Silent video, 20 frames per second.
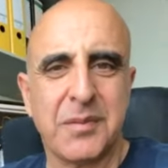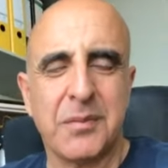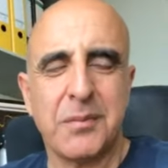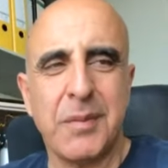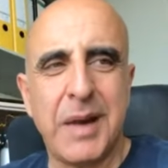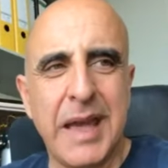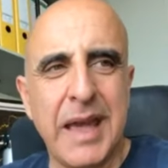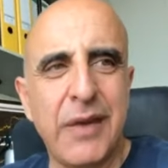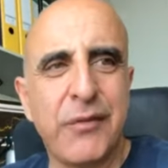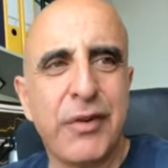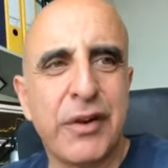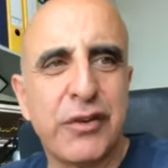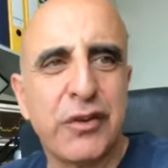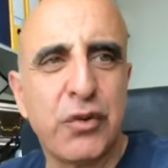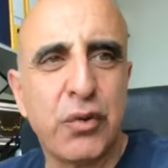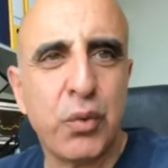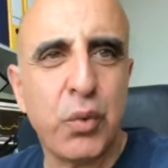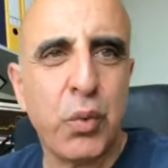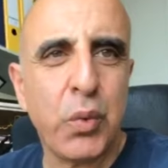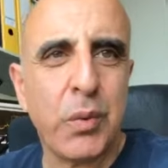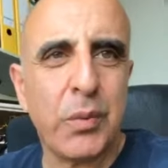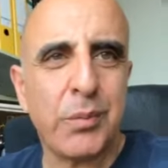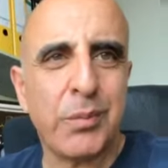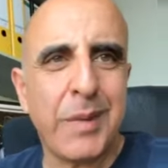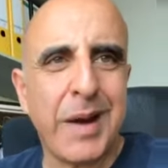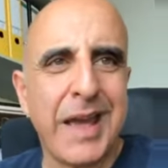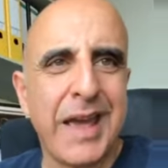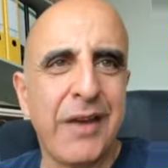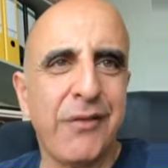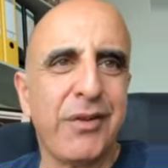My average,
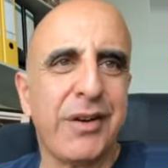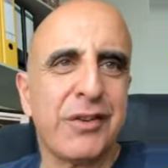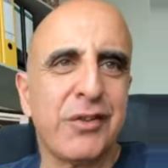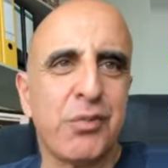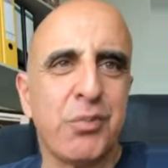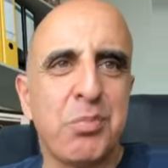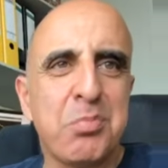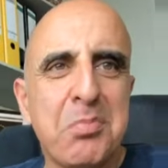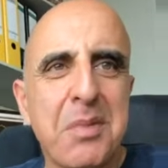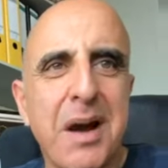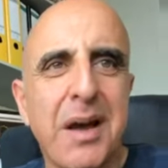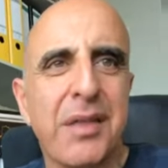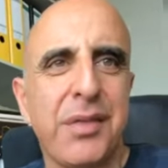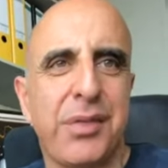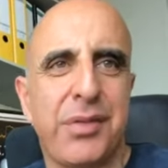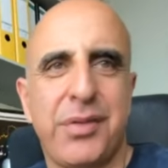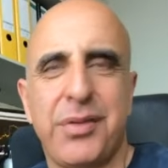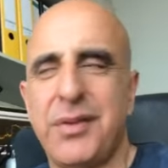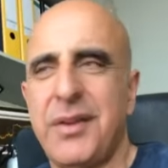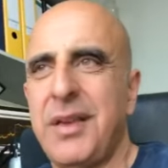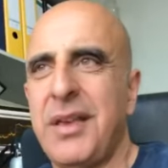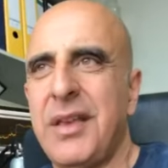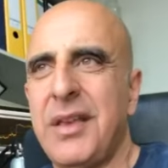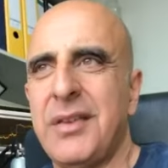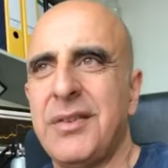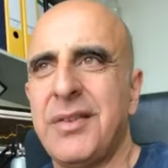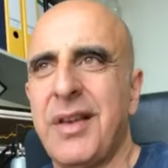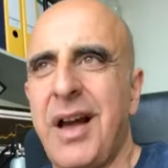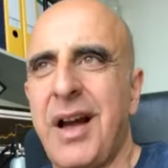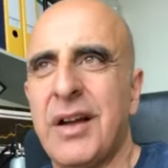my average month
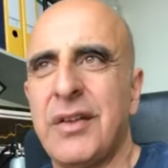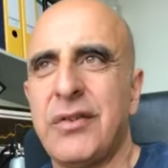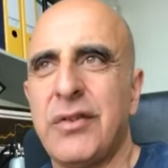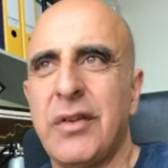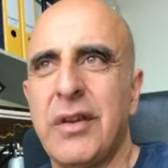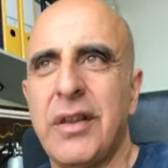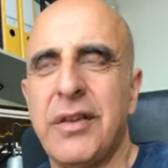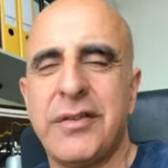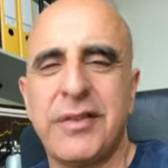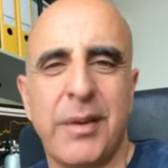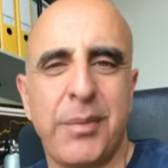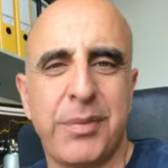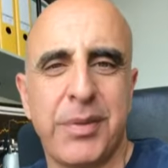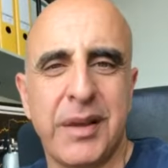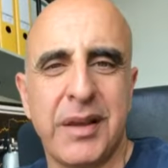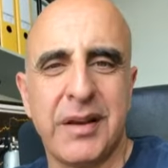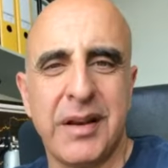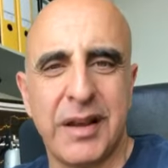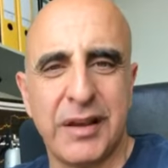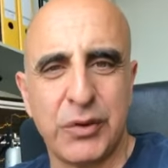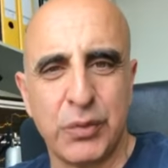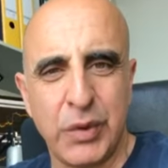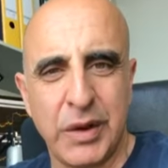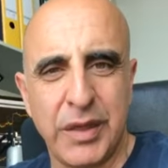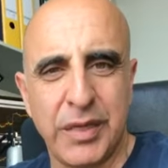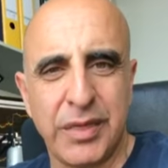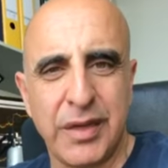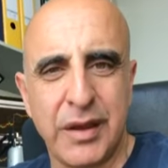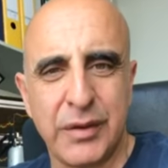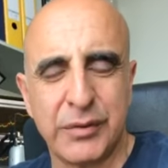is actually something like twenty
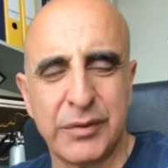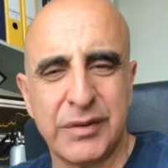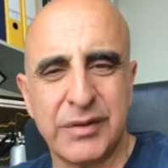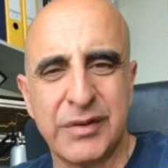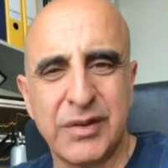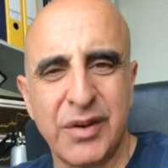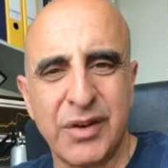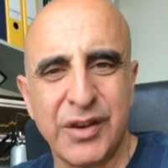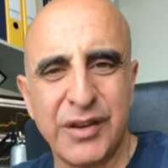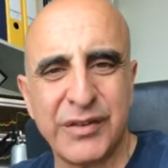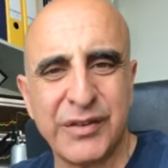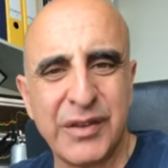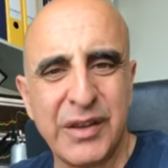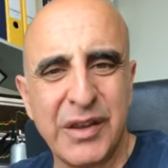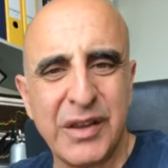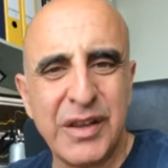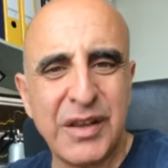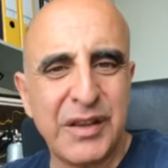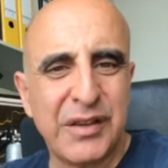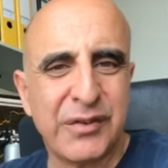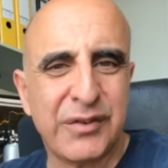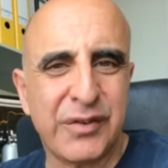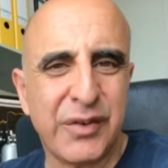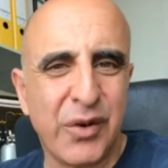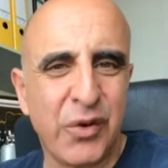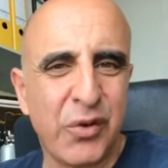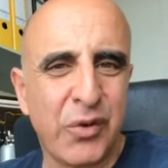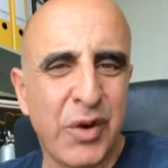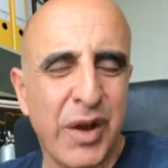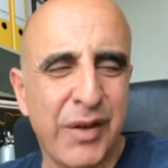thousand dollars.
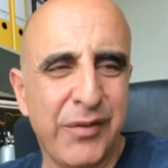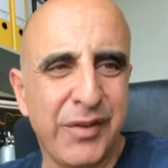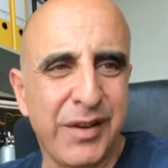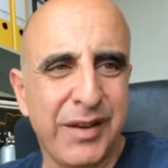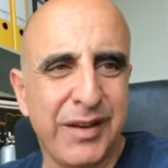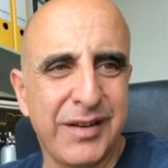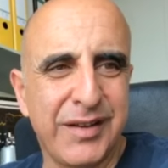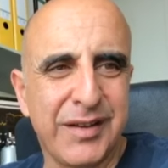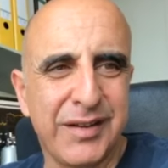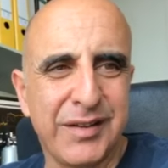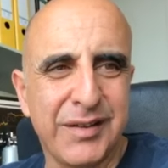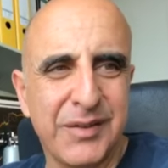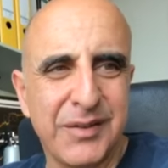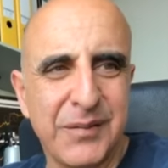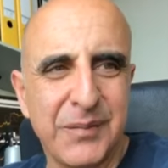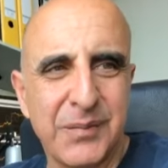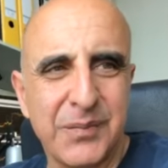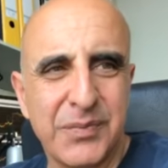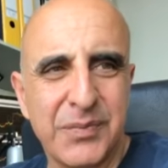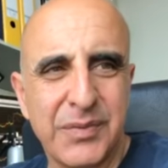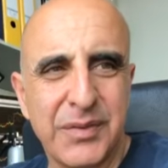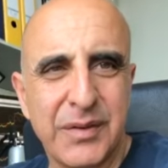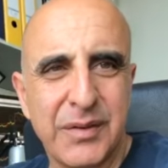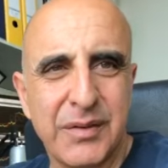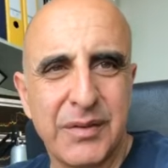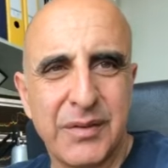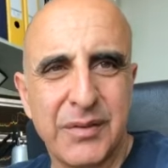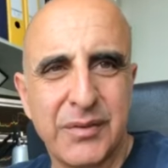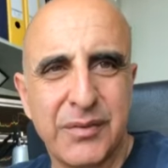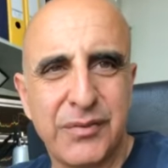So having
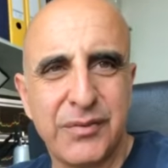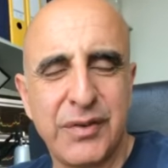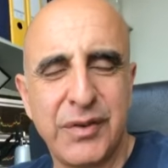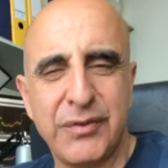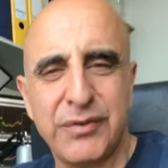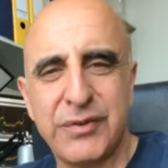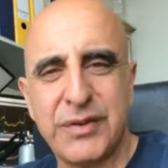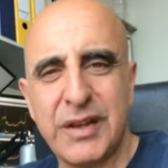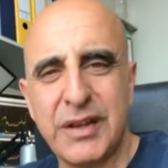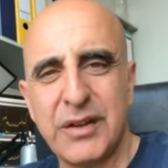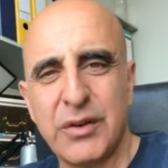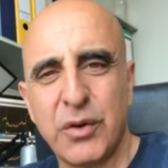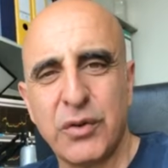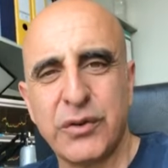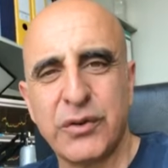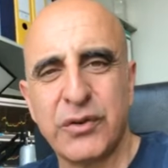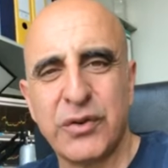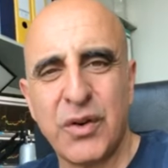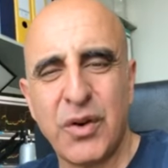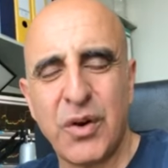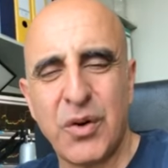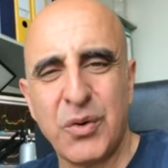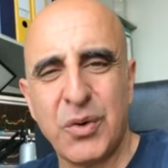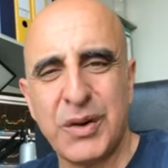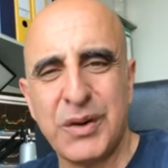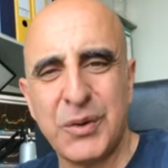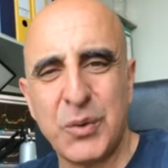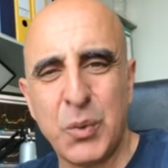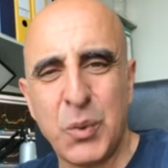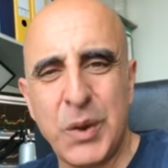fifteen or so
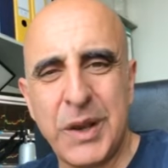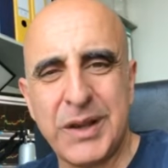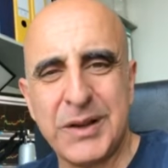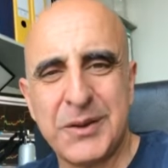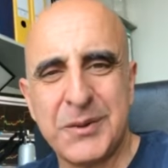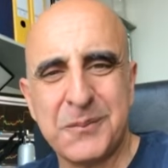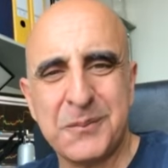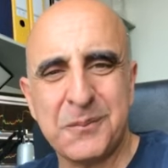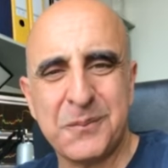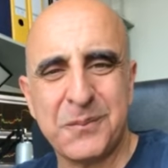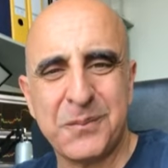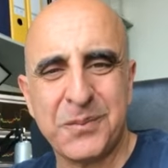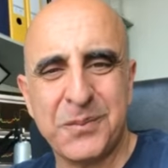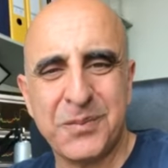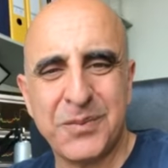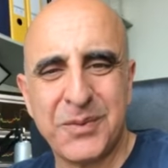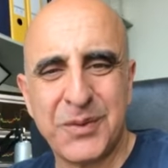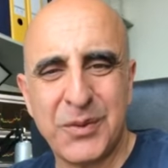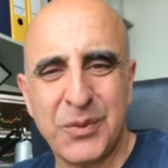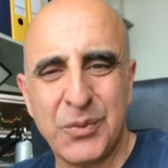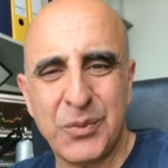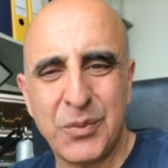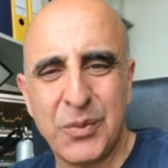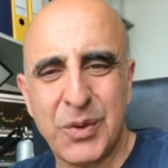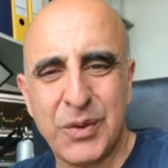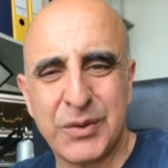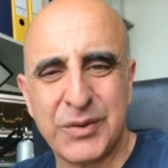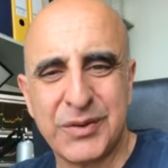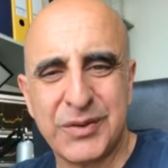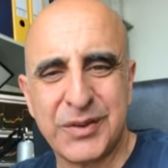in a week
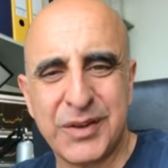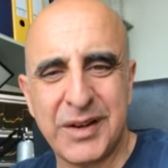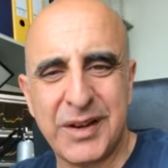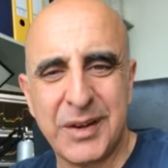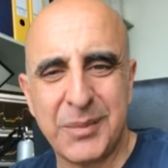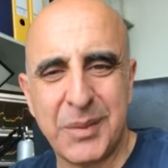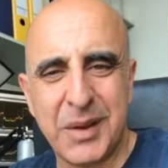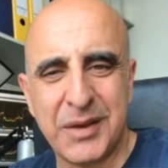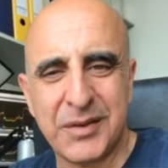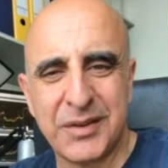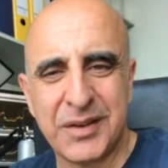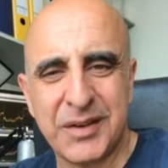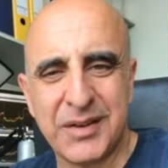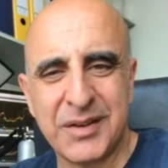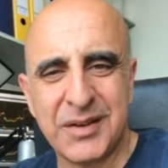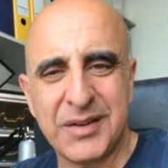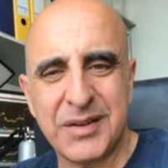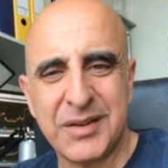was really amazing.